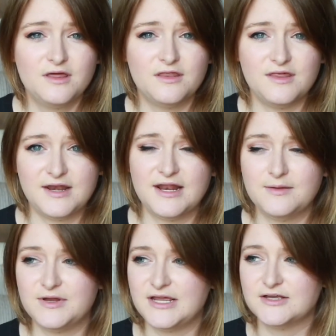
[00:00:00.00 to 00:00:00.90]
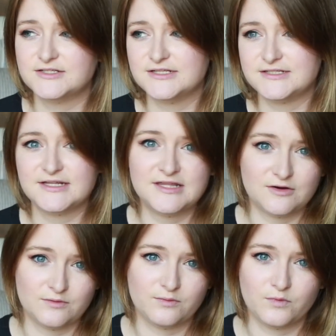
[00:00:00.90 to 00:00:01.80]
than anybody else's that
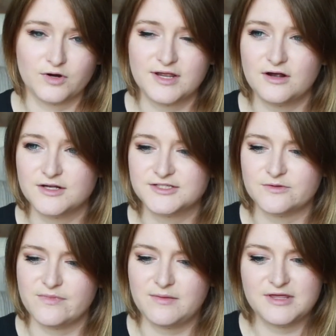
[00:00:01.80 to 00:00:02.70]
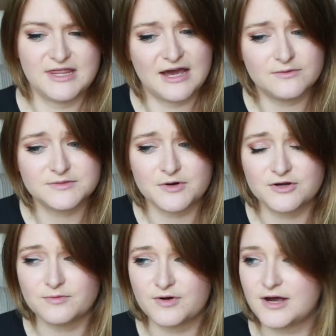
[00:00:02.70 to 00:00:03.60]
they're working on, so maybe that was part of
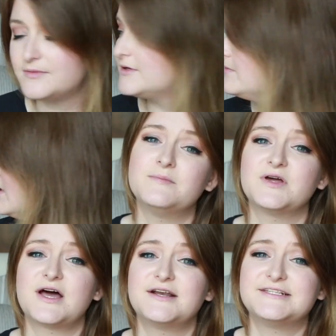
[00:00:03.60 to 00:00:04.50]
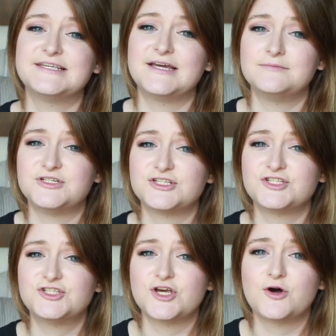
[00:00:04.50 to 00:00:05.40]
the problem. But honestly, I'm
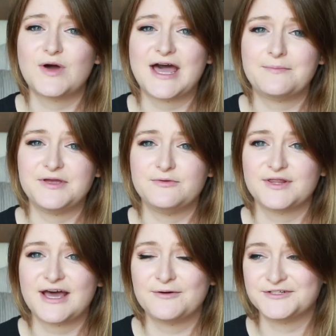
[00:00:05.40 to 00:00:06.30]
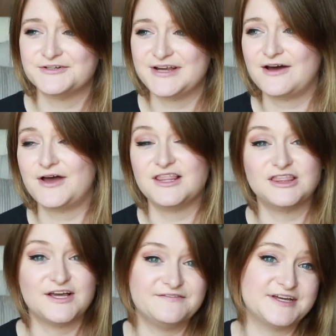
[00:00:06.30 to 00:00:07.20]
just so happy with how it turned out. I
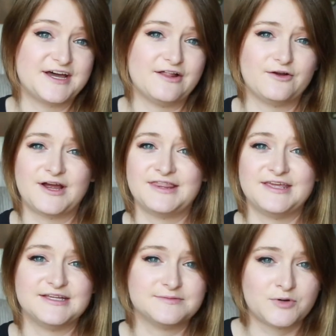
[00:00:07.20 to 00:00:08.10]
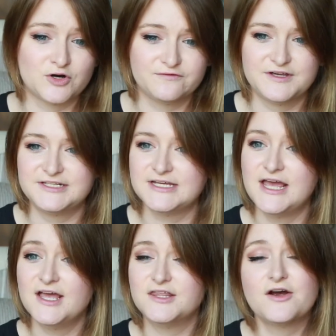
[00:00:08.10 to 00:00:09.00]
love the color. I think it's perfect.
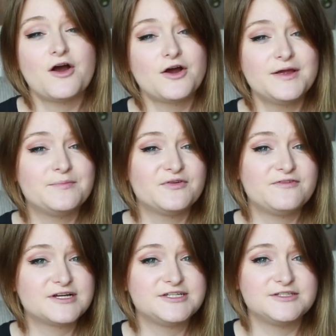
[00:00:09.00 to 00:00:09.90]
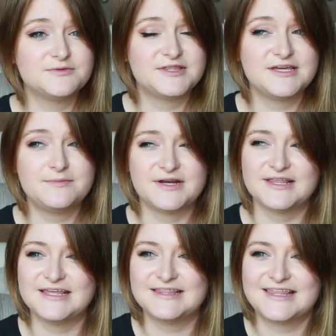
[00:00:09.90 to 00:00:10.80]
There are imperfections with it, but I
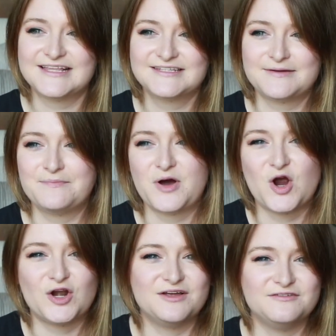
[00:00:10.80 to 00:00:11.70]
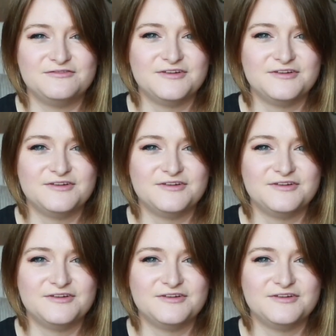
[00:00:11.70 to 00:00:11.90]
think that's part of